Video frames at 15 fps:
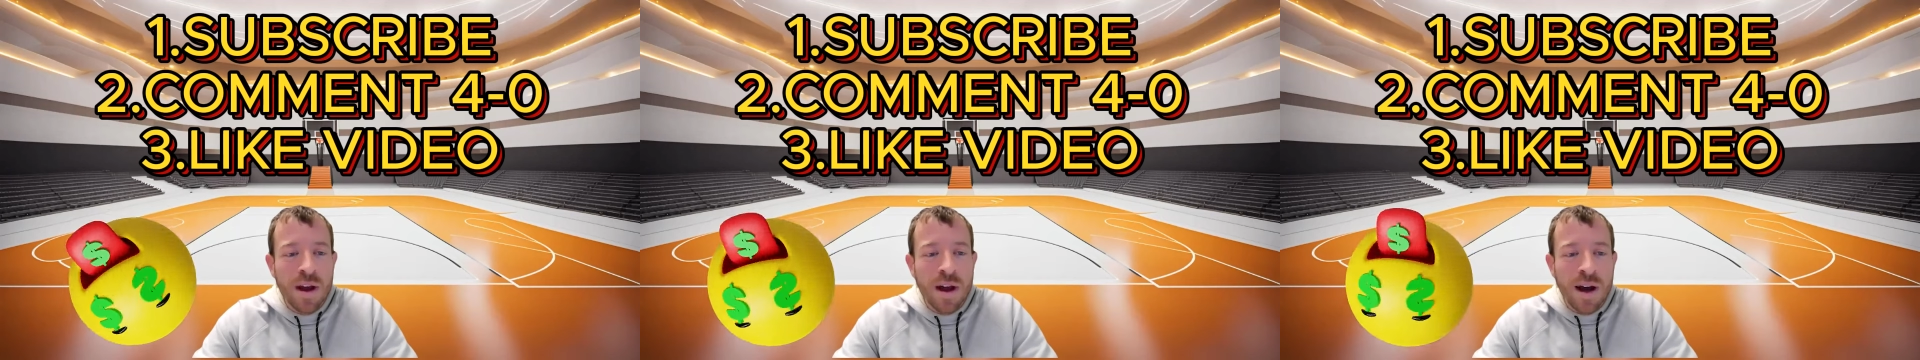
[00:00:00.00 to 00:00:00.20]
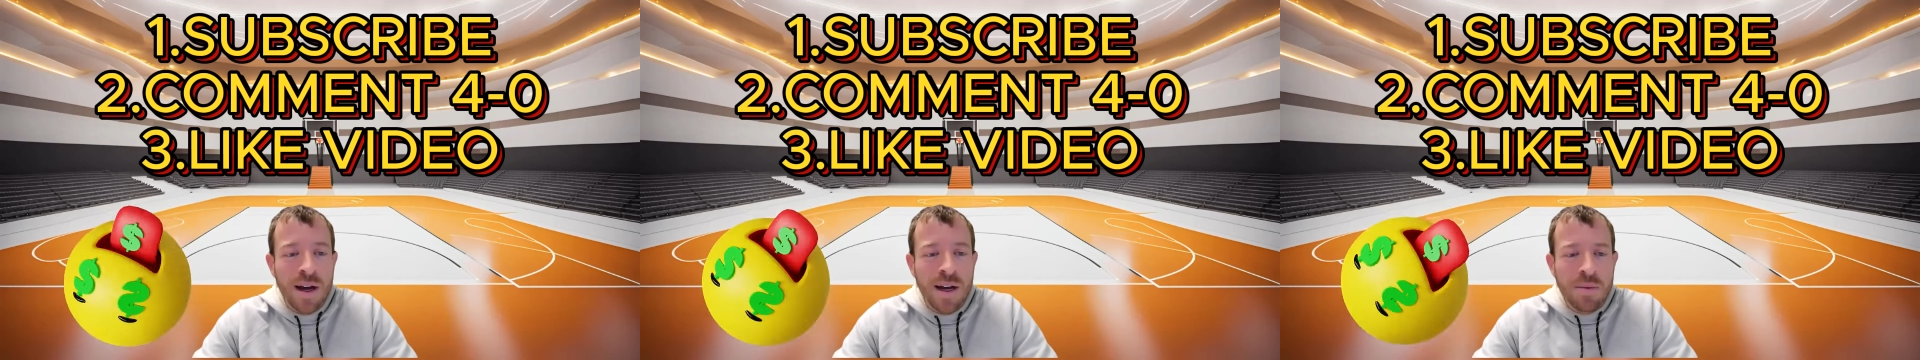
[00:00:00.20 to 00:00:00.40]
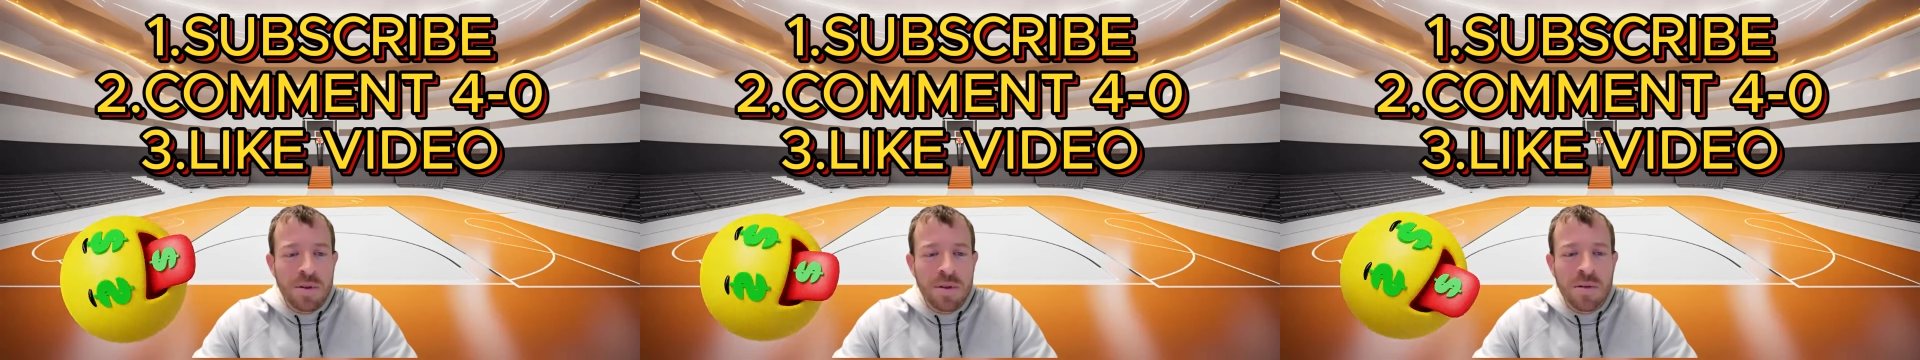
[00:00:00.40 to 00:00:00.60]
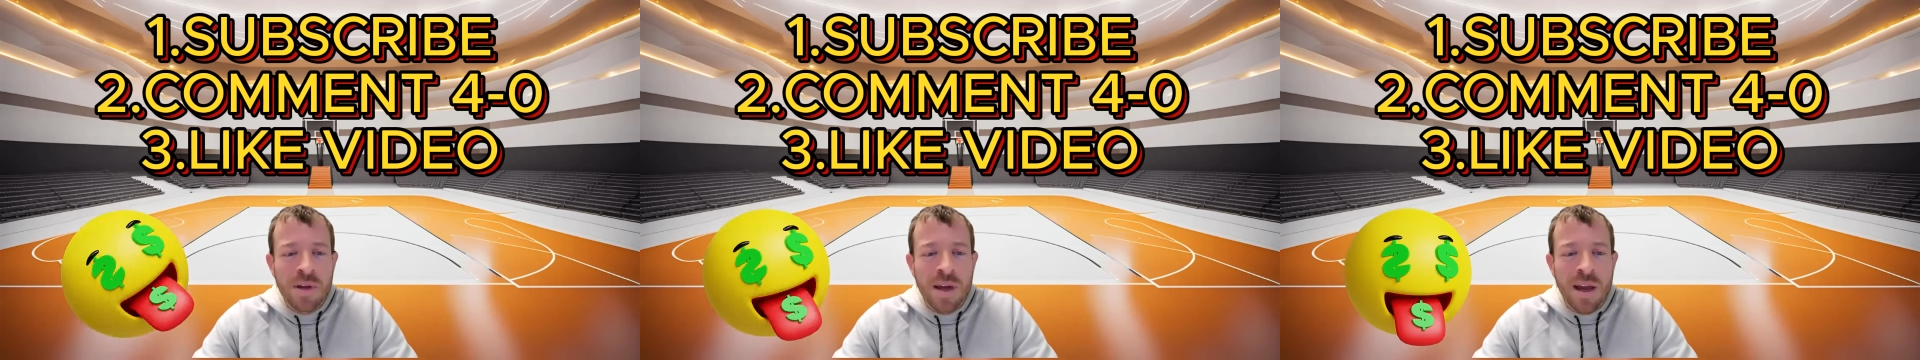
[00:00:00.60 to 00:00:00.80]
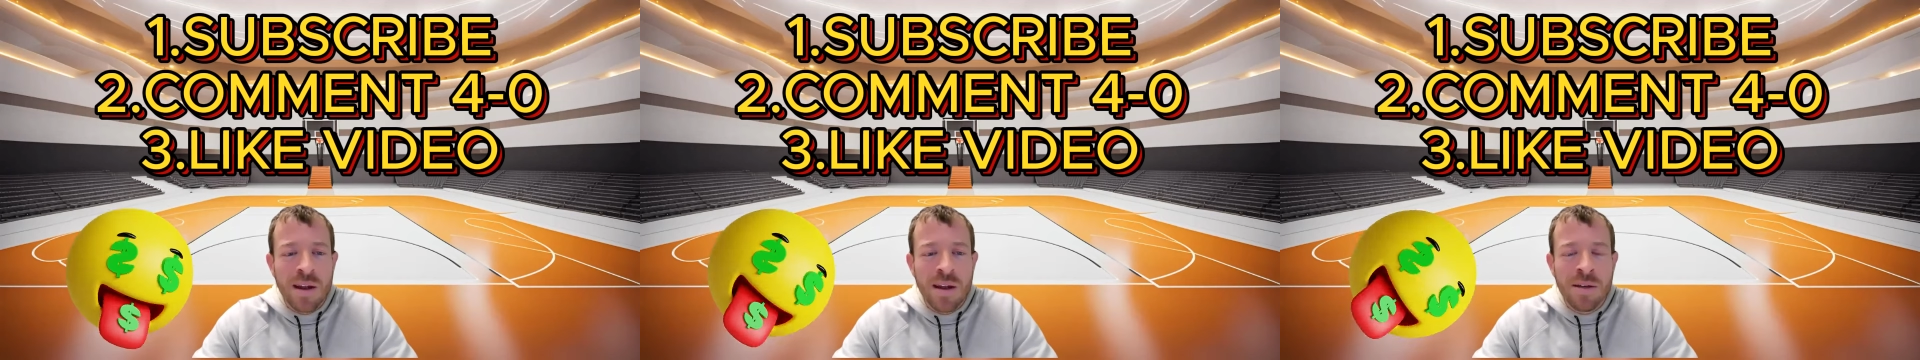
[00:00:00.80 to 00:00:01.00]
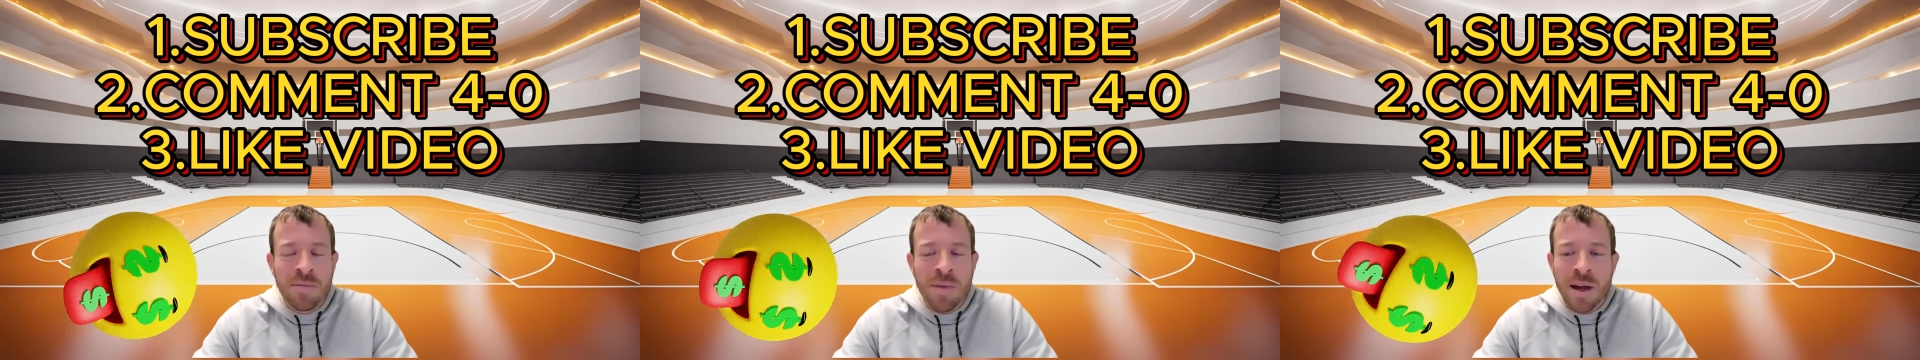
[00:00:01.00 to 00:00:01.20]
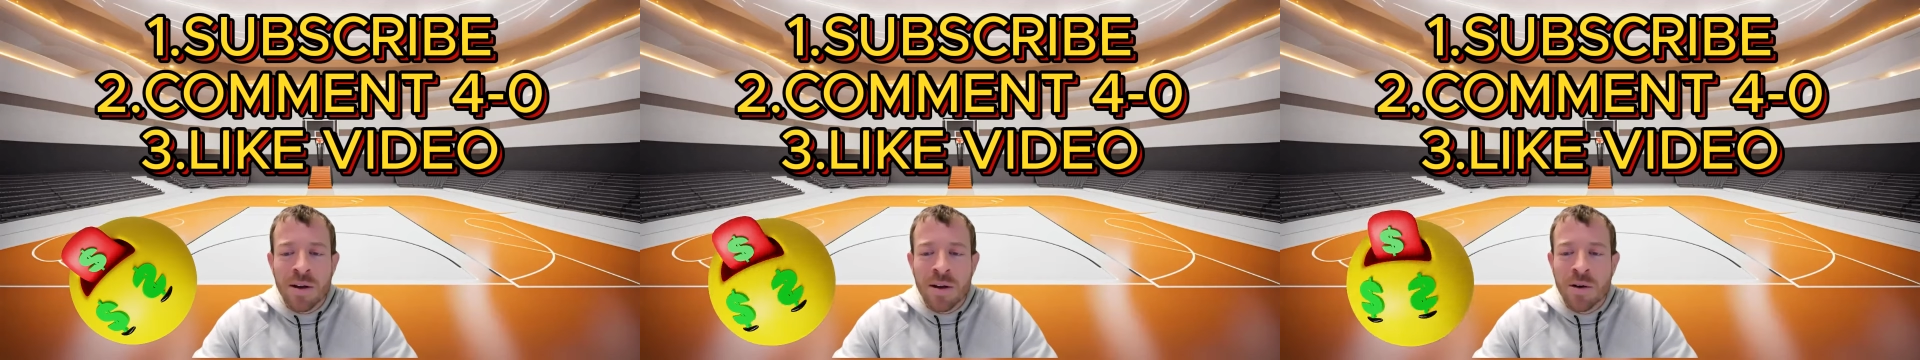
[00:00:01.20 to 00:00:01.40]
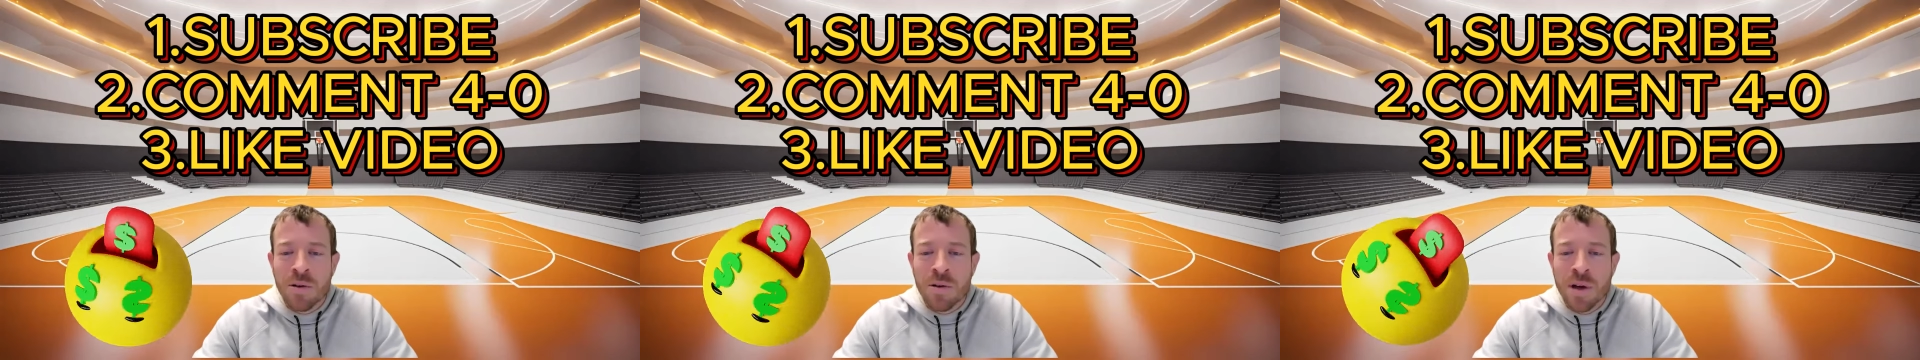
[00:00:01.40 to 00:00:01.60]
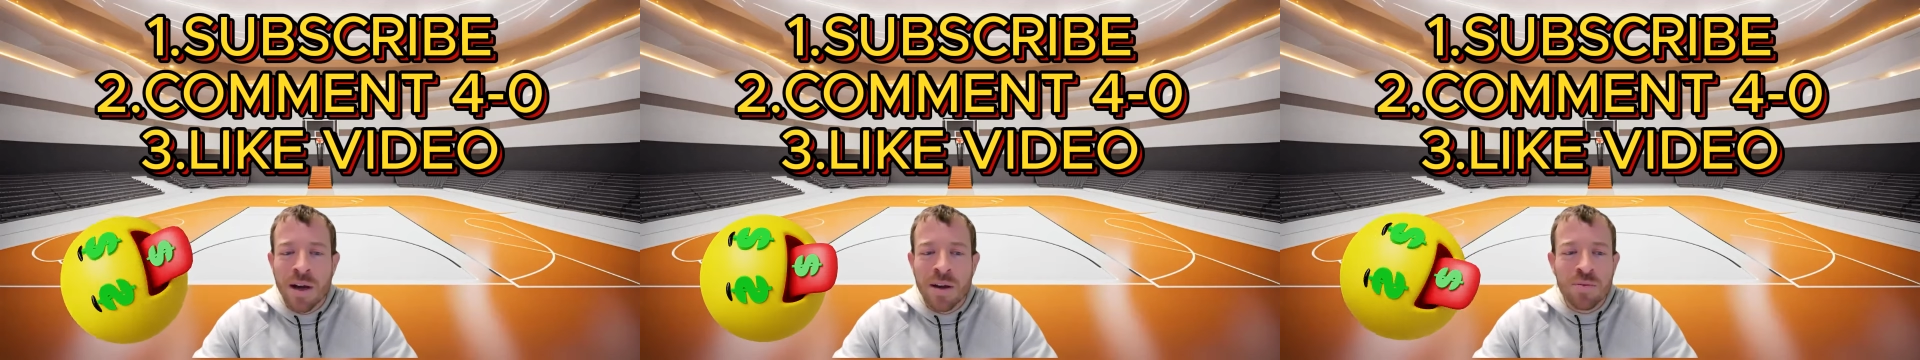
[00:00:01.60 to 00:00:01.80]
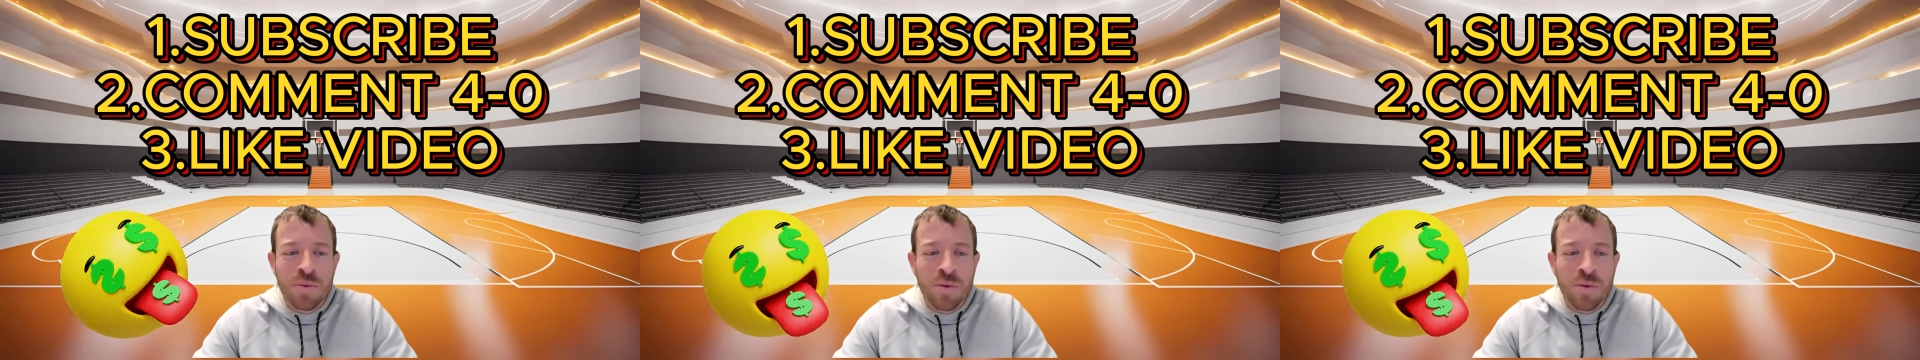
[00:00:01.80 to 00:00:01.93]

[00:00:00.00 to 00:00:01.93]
I absolutely hate it. I know you guys